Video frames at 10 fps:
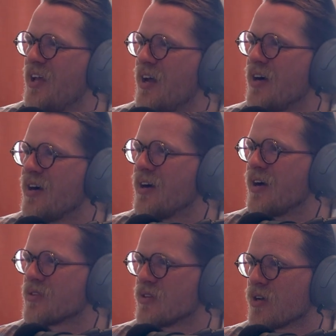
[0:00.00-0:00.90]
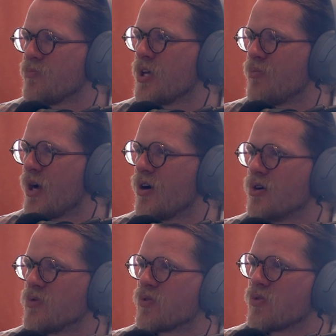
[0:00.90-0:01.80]
I think I made
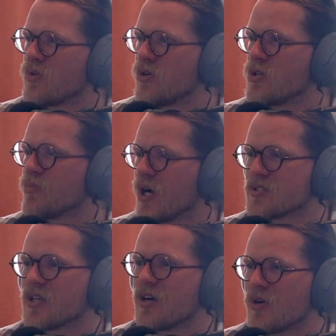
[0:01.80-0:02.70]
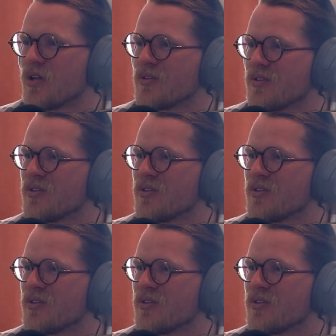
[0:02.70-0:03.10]
about $30 that way.